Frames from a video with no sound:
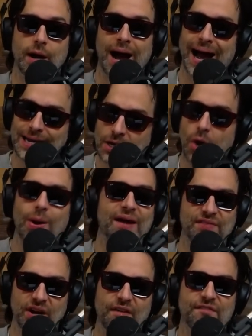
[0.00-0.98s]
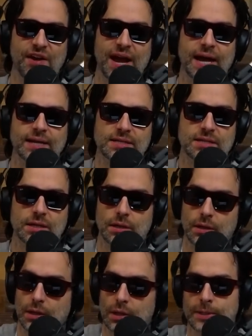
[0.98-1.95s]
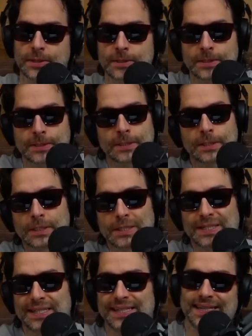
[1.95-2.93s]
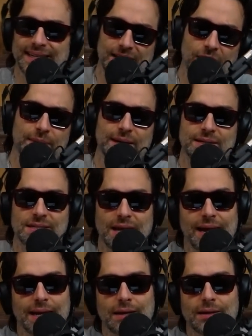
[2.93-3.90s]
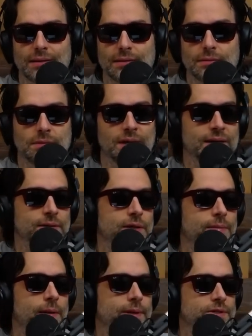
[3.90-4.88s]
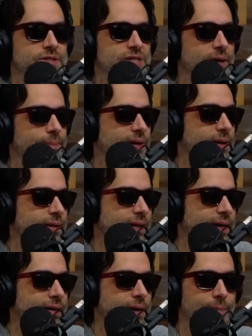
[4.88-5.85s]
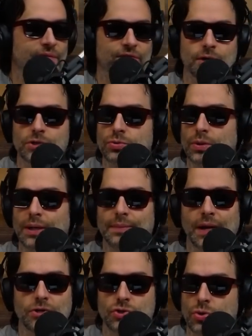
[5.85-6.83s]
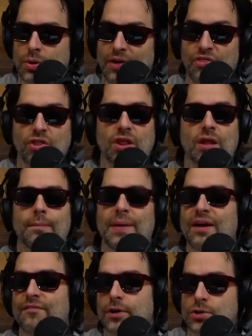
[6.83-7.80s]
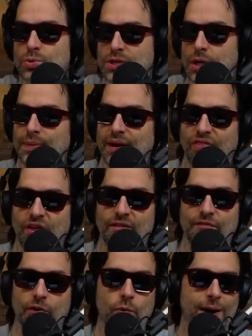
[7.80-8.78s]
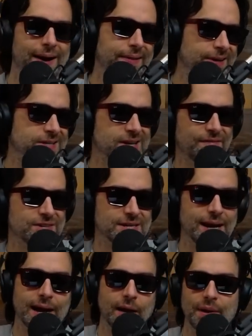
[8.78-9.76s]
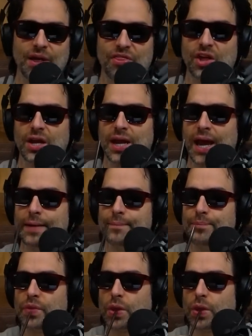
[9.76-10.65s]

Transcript: I know I have enough fans. You know, but it's like, I don't know, maybe I'll just keep it online, keep it virtual. I'm not sure. I thought that the metaverse was going to be a thing for a while, and it's obviously not going to be a thing yet.